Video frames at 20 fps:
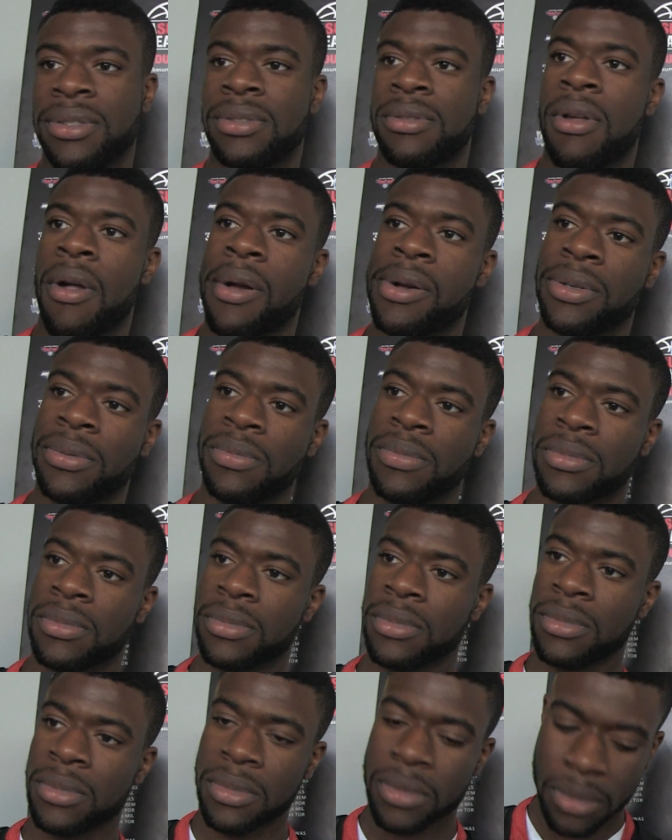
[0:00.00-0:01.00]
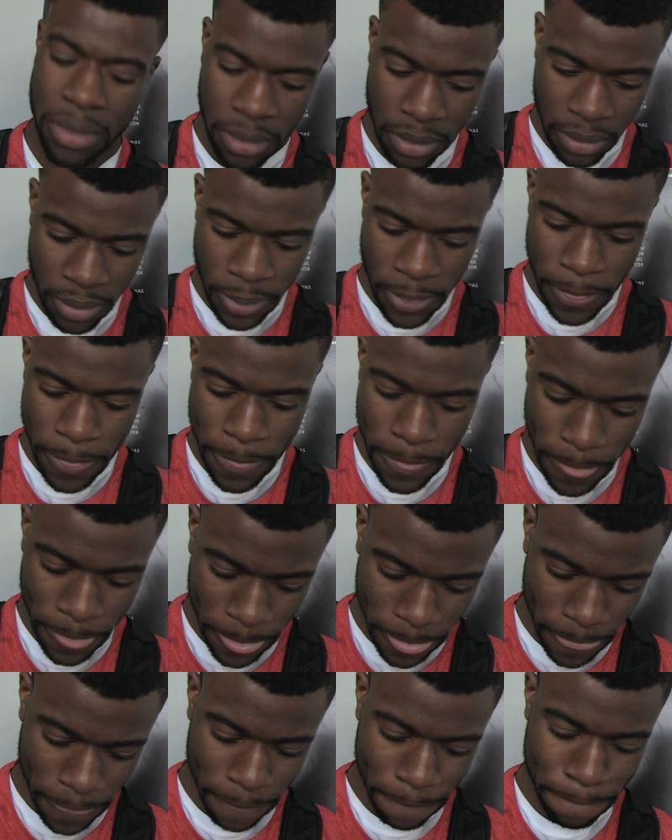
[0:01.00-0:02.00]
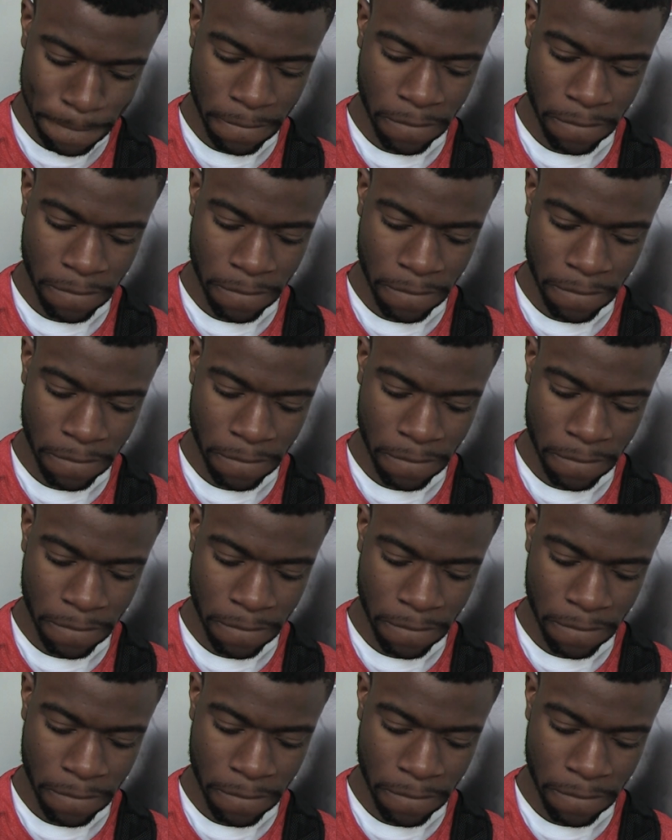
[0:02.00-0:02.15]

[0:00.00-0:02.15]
the biggest change you've noticed in the game so